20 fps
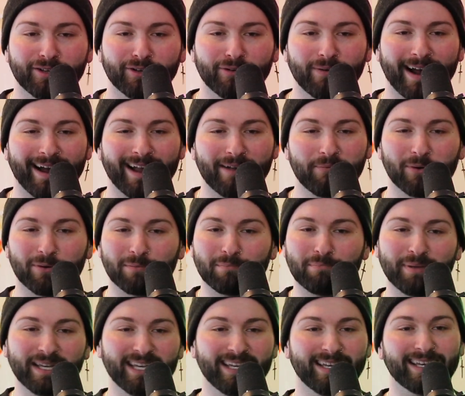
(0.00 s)
you I will
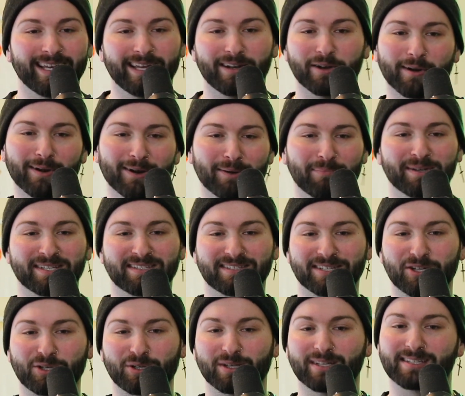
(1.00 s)
be in her
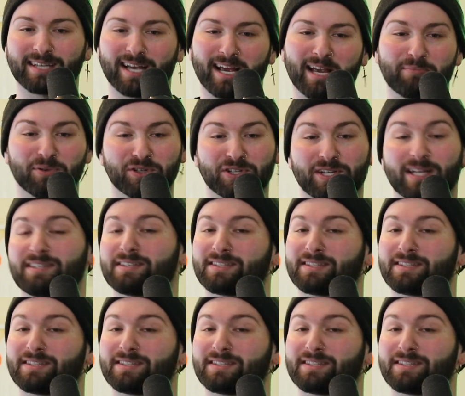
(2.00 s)
position type shit,